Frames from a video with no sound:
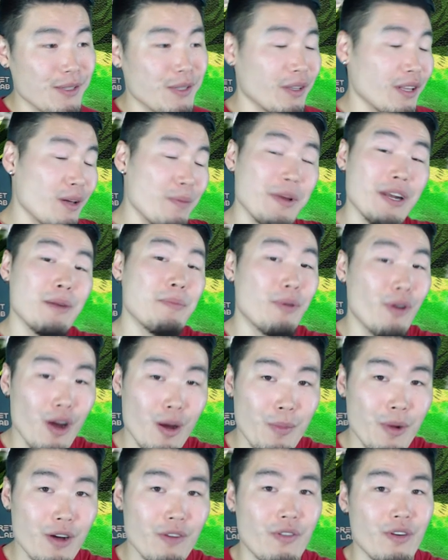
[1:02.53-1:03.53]
So a little bit of
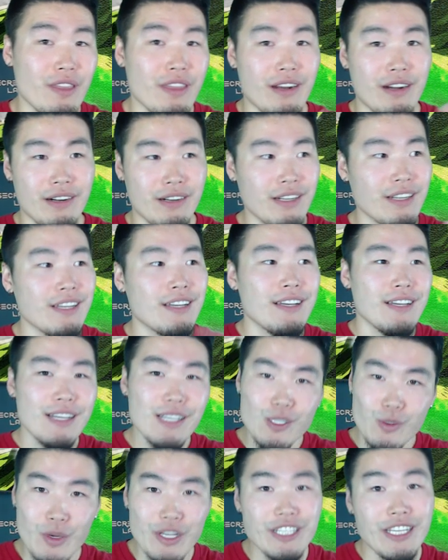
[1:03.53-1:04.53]
promo for their
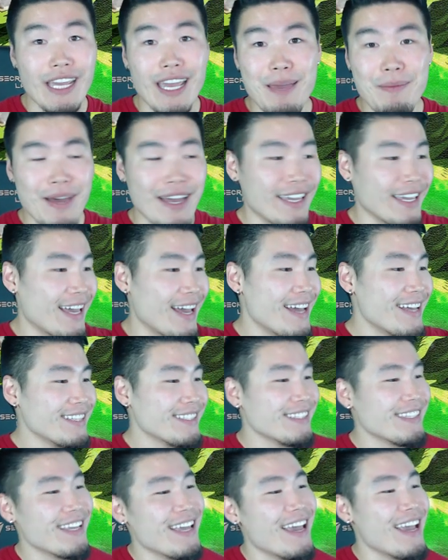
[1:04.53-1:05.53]
Switch game, I
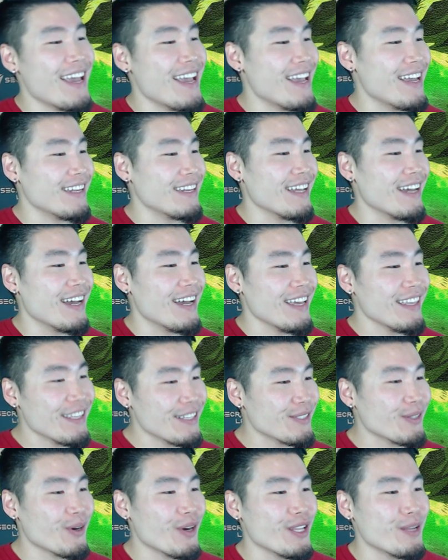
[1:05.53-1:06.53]
guess. And uh, in the
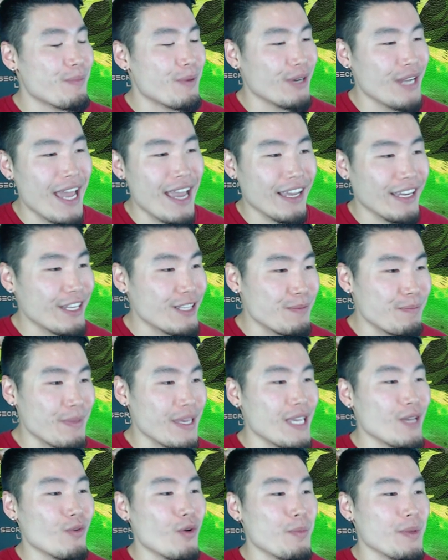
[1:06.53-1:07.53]
story, the protagonist
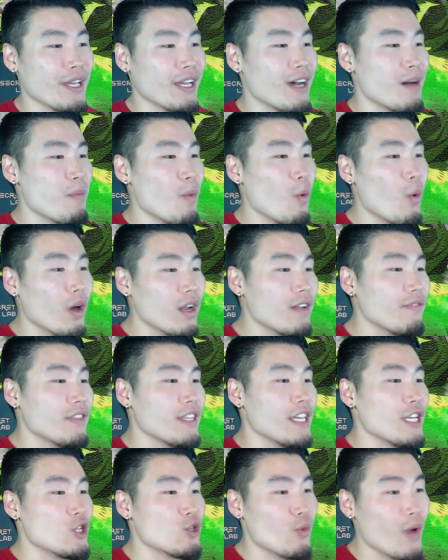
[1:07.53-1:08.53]
Beat will become one of
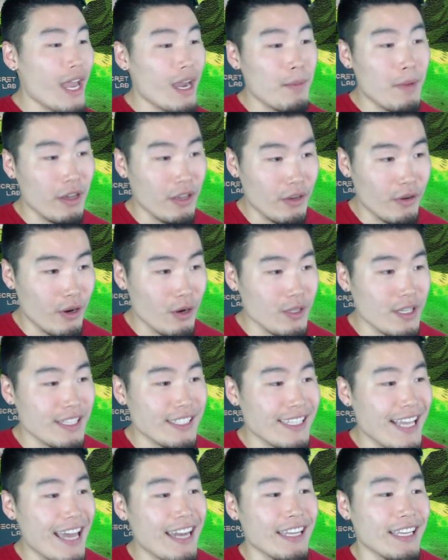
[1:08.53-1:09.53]
the Dragon Ball heroes and
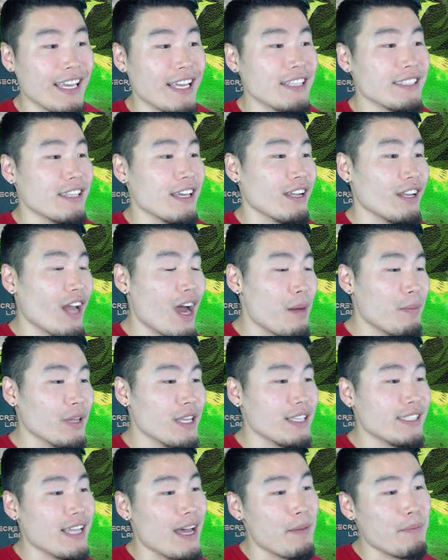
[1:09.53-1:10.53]
stand against the
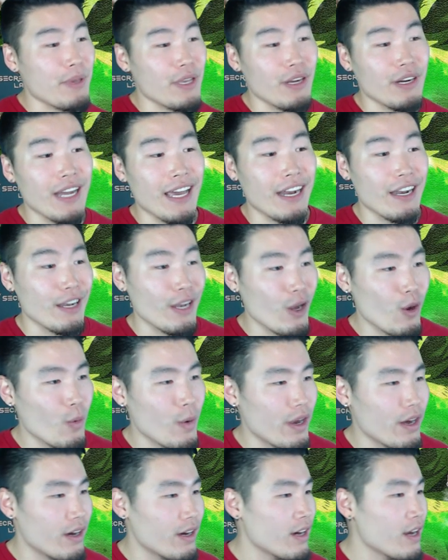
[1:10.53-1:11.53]
anomalies that appeared out of
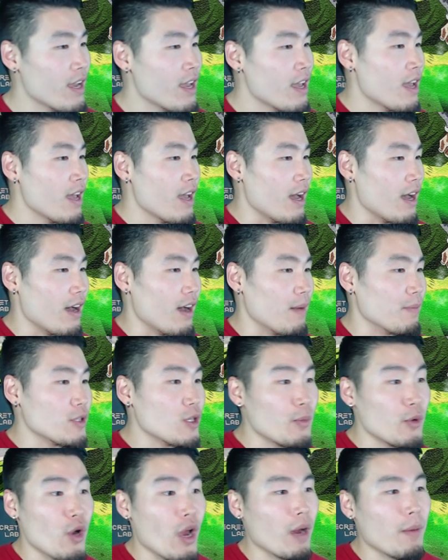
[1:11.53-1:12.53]
nowhere. Um,
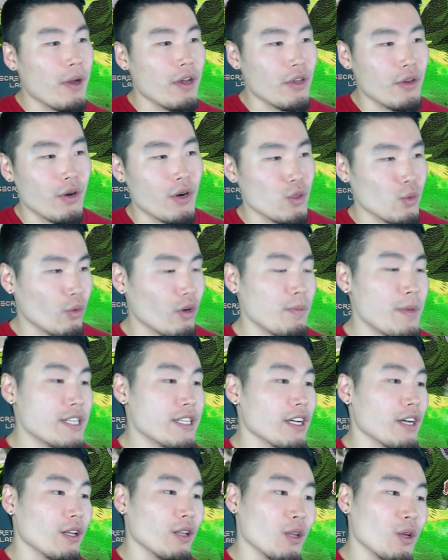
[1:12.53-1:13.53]
Super Dragon Ball Heroes World
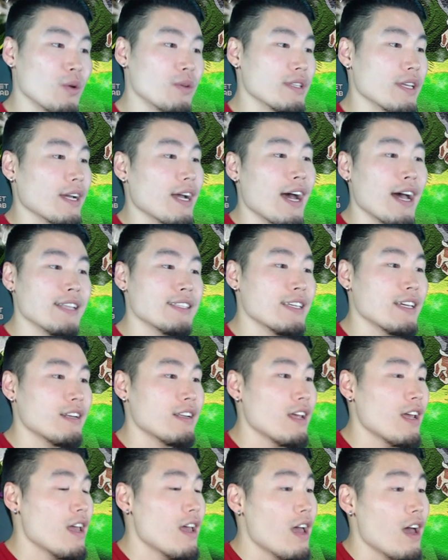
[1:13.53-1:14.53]
Mission includes the
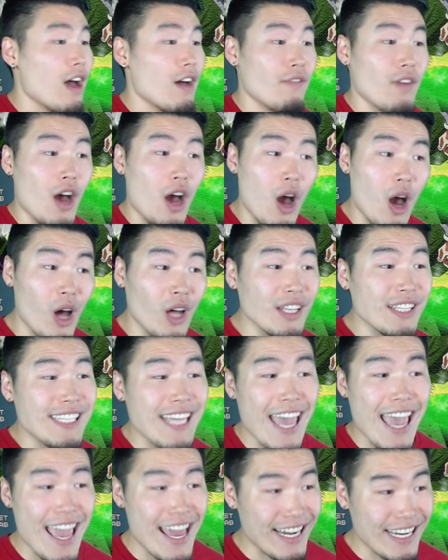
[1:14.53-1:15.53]
content of all
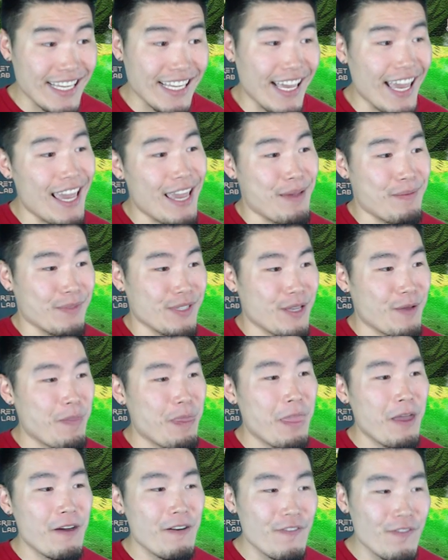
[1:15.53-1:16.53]
10 games
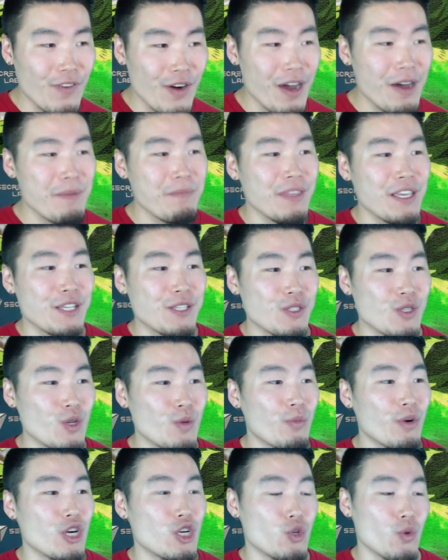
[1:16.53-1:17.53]
from the
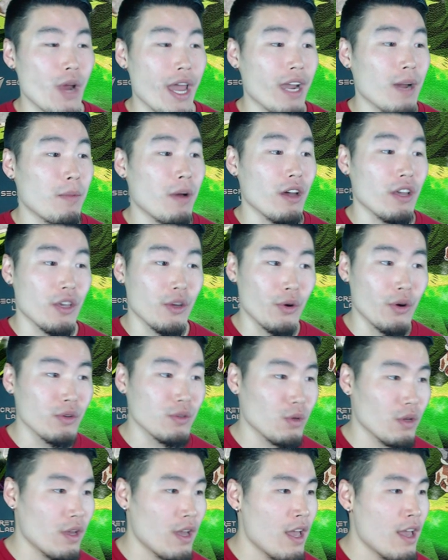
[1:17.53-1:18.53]
Super Dragon Ball
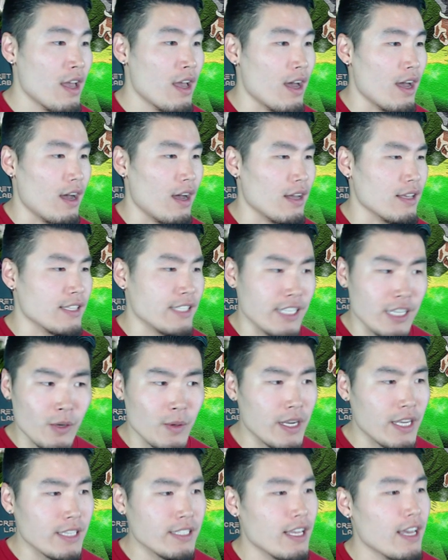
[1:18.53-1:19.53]
Heroes uh,
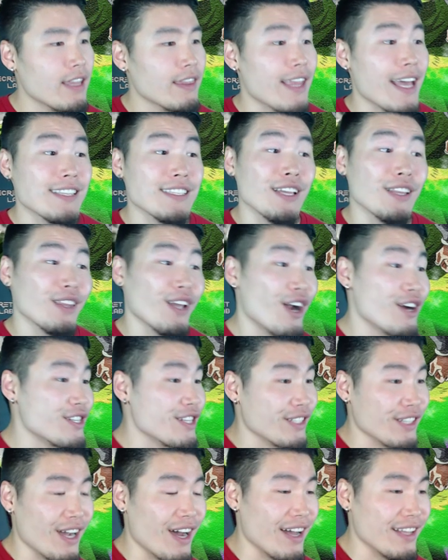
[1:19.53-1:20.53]
series. That's the
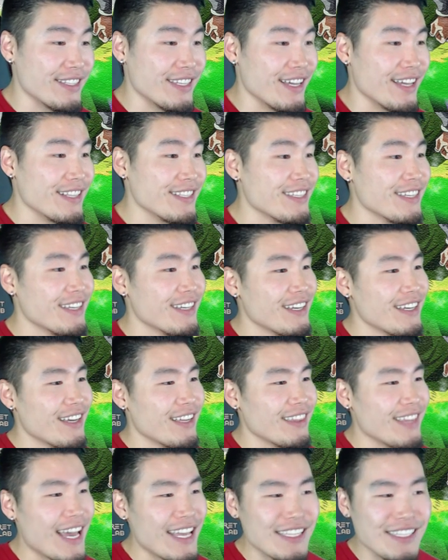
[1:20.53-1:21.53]
largest content.
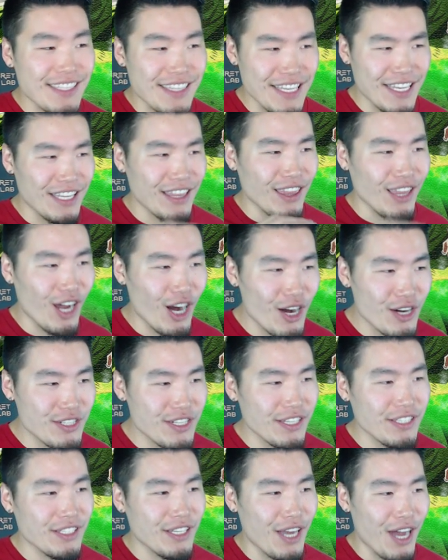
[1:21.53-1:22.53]
That's the
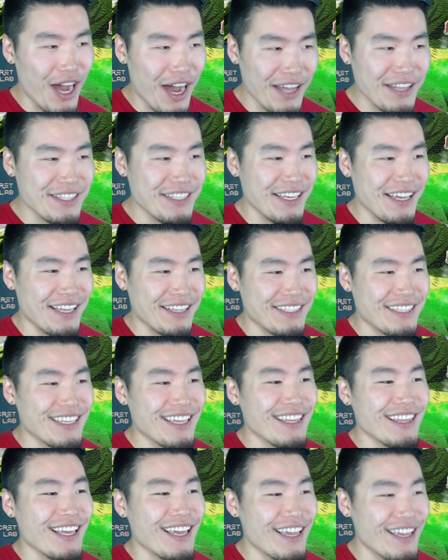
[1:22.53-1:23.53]
largest content
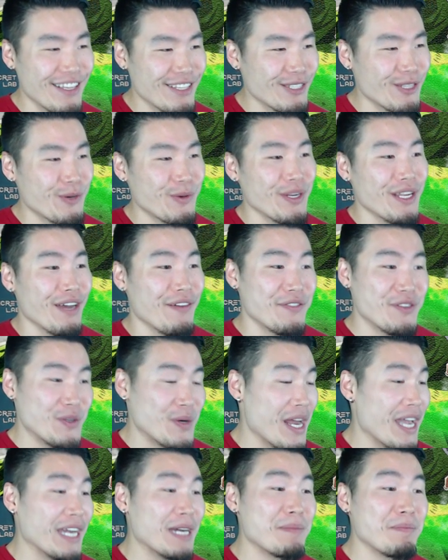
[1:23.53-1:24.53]
in the history of
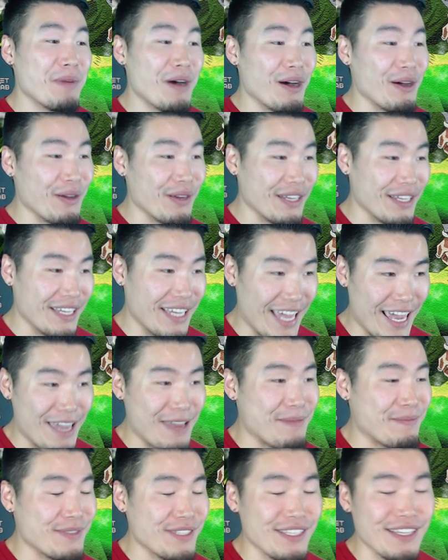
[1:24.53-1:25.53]
Dragon Ball
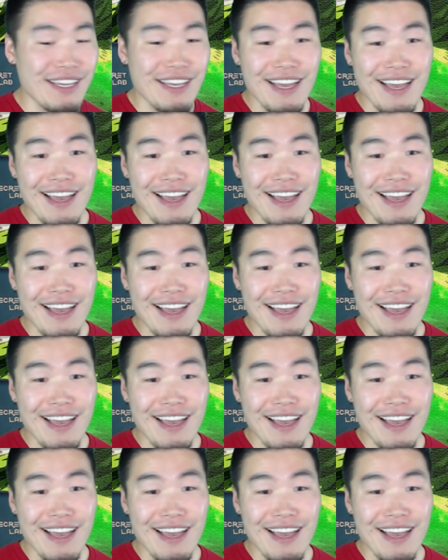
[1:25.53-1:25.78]
games.